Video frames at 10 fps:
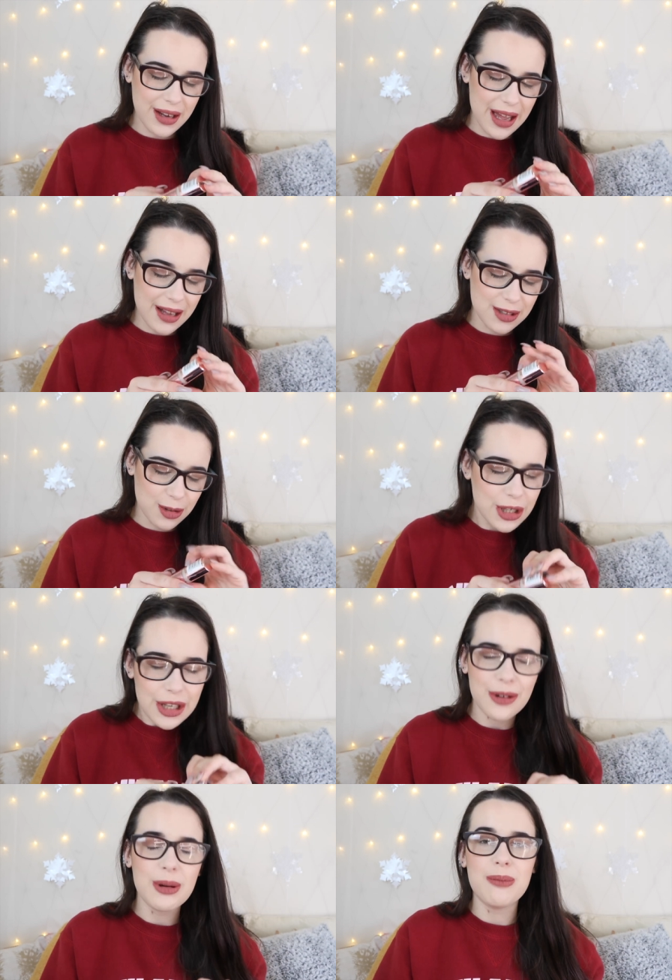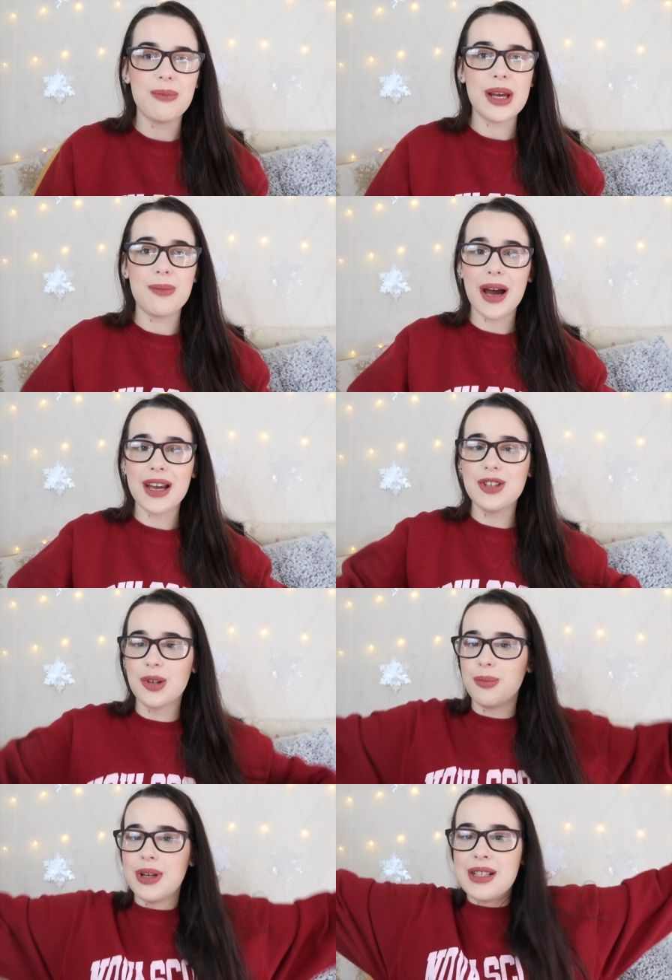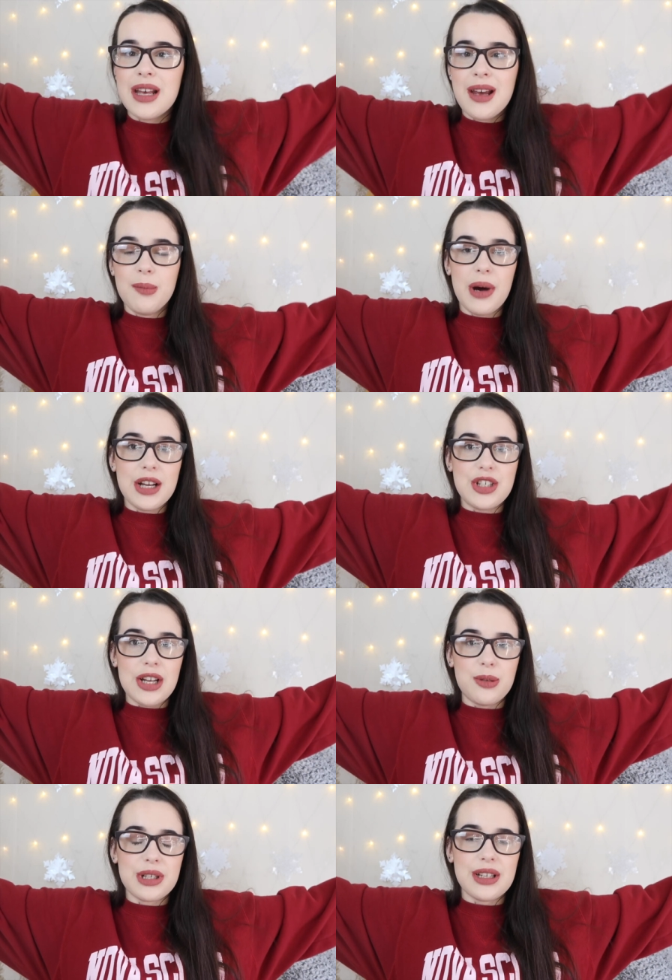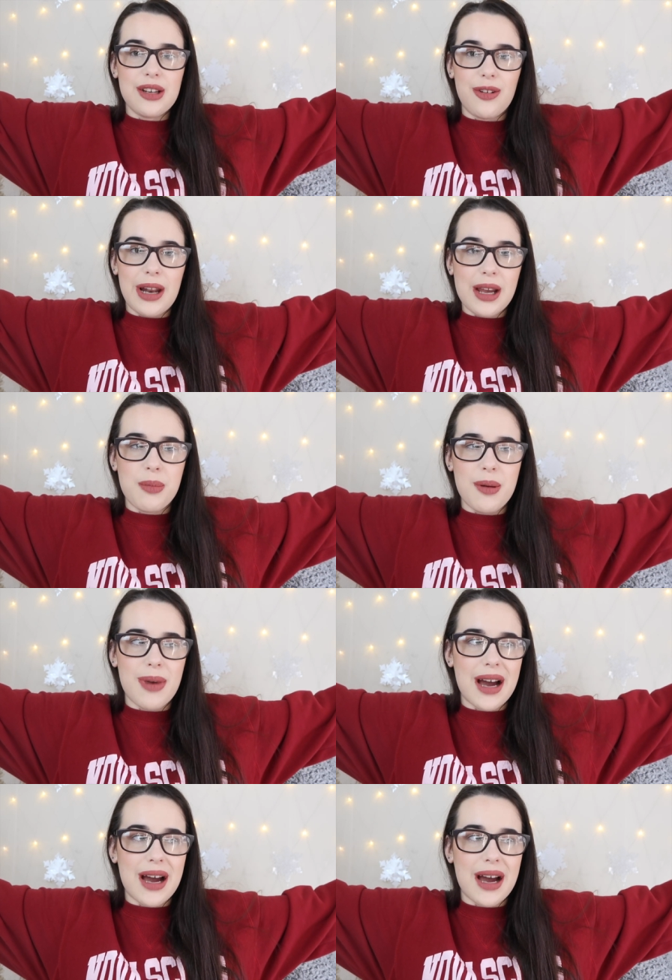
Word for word: lot of girls look cute in big baggy jumpers, but I genuinely look like a bin